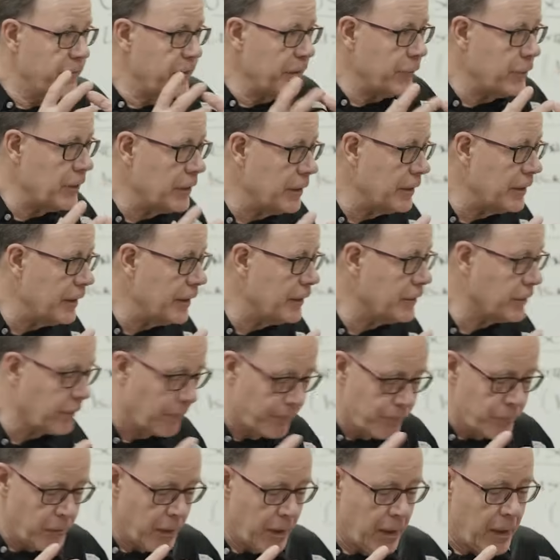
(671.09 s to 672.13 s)
vivid it is?
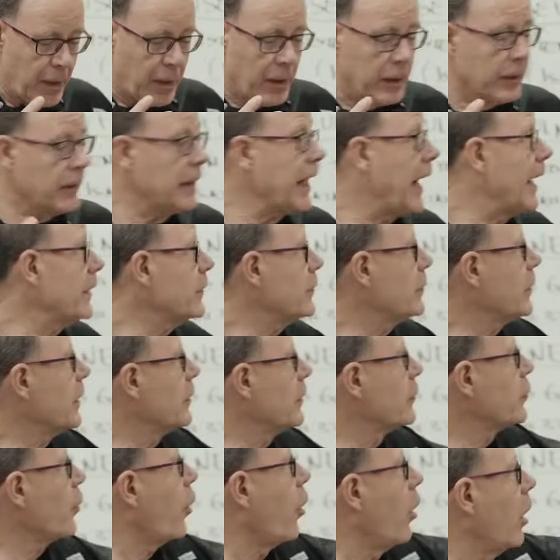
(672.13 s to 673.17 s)
God
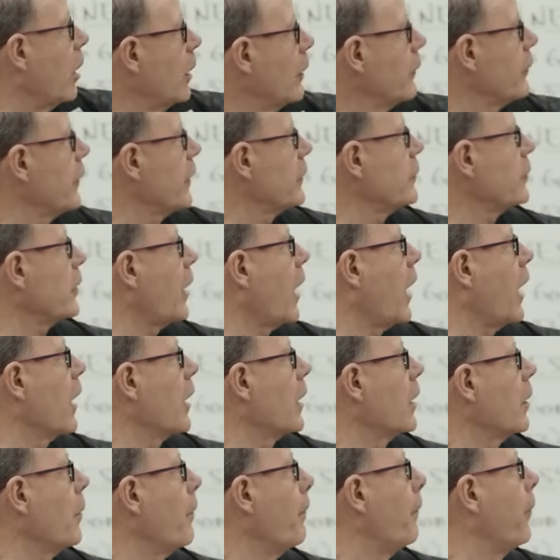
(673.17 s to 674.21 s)
says all of us
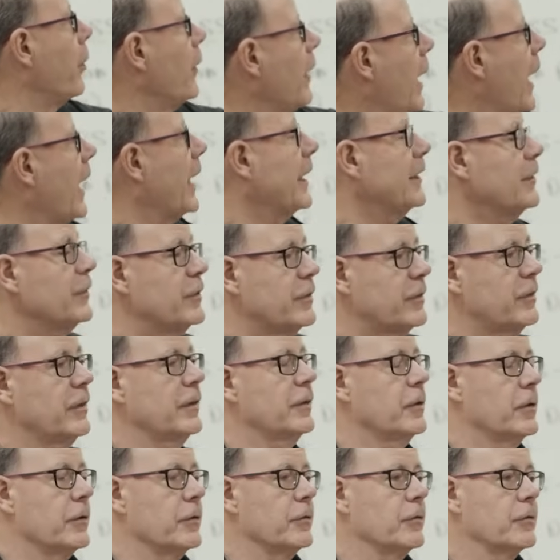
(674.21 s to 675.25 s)
are blind
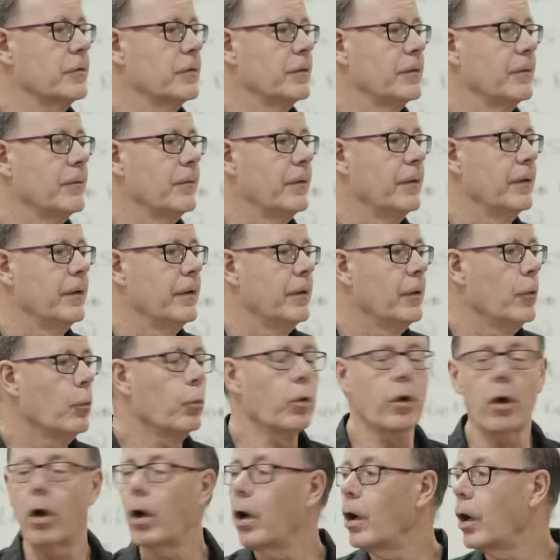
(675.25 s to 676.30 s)
sinners.
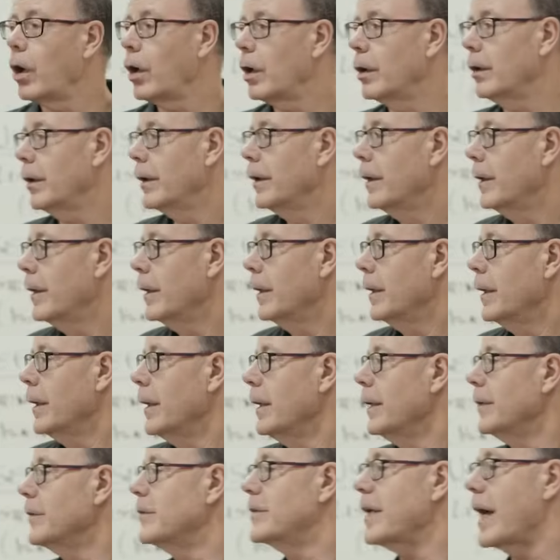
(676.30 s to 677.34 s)
We're all
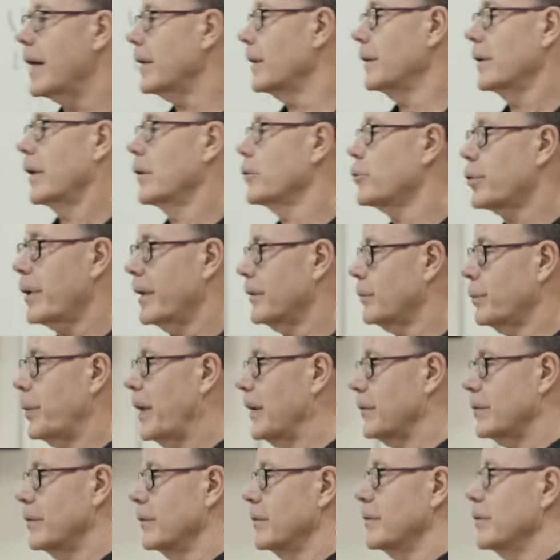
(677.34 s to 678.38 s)
dead in our
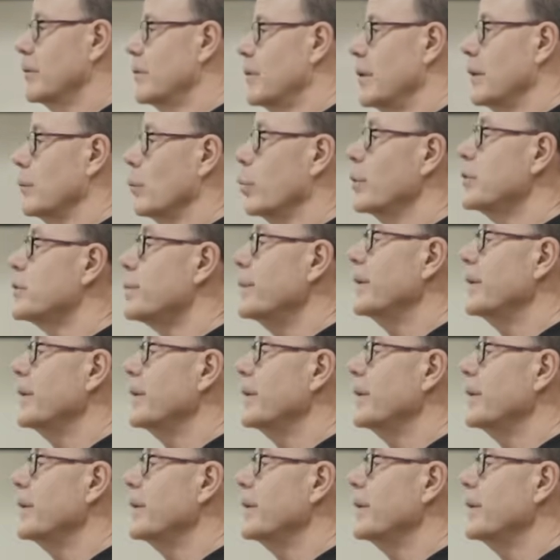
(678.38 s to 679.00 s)
trespasses and sin, which